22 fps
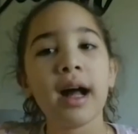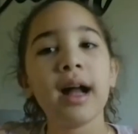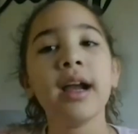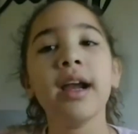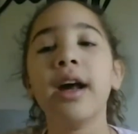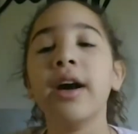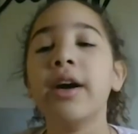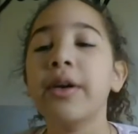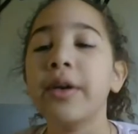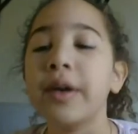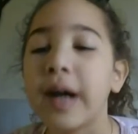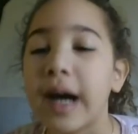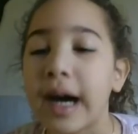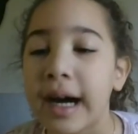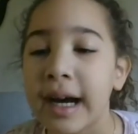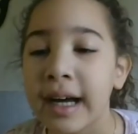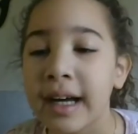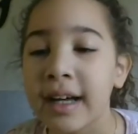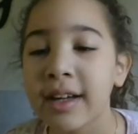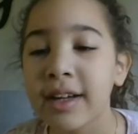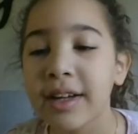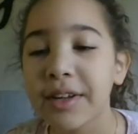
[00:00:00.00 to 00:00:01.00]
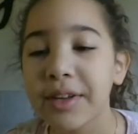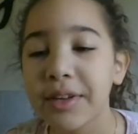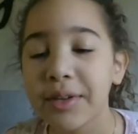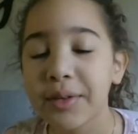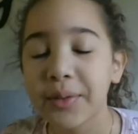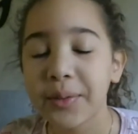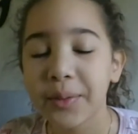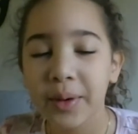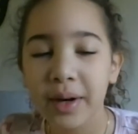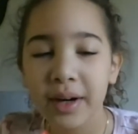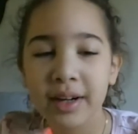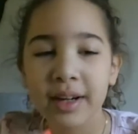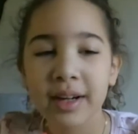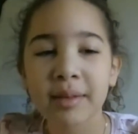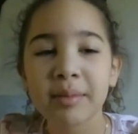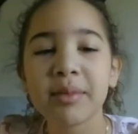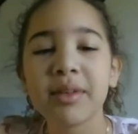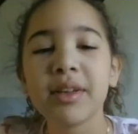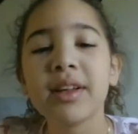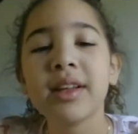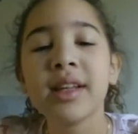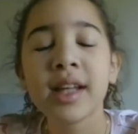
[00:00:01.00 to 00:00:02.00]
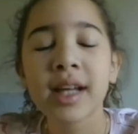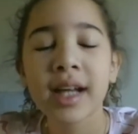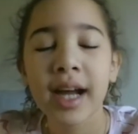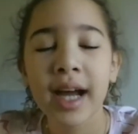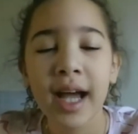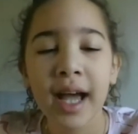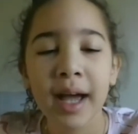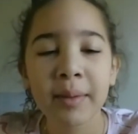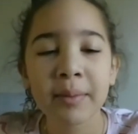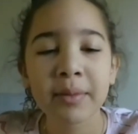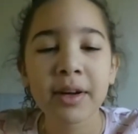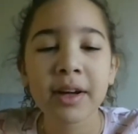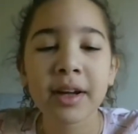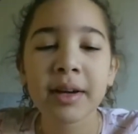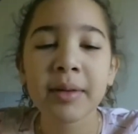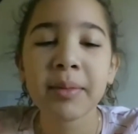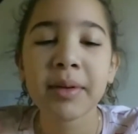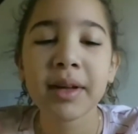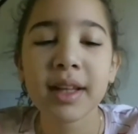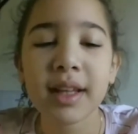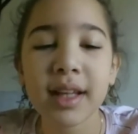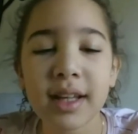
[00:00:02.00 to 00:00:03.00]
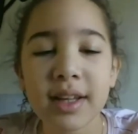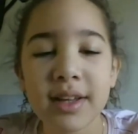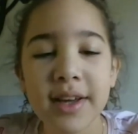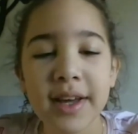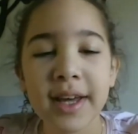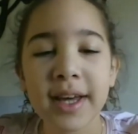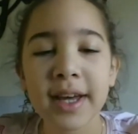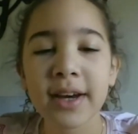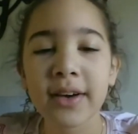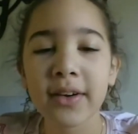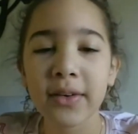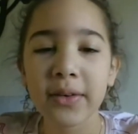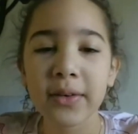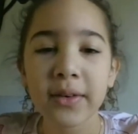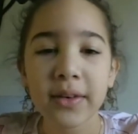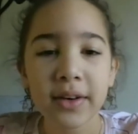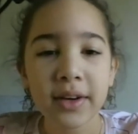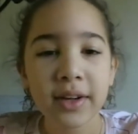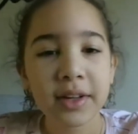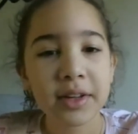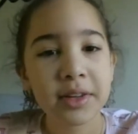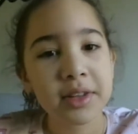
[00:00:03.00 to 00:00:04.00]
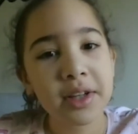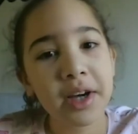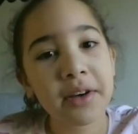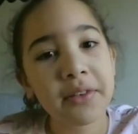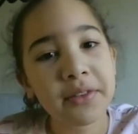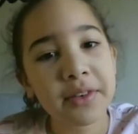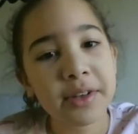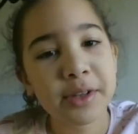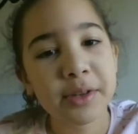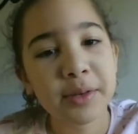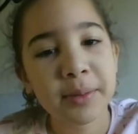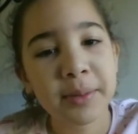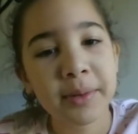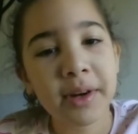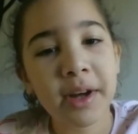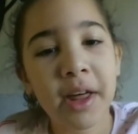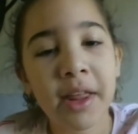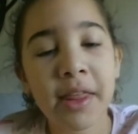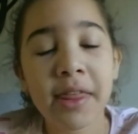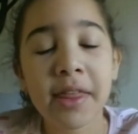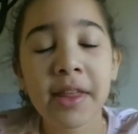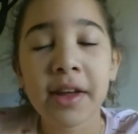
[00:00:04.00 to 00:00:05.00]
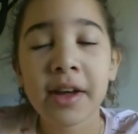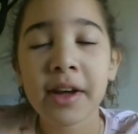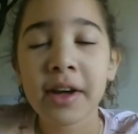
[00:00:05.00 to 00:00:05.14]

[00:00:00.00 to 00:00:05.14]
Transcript: Hello guys, welcome. So today I'm going to be teaching you starfish breath.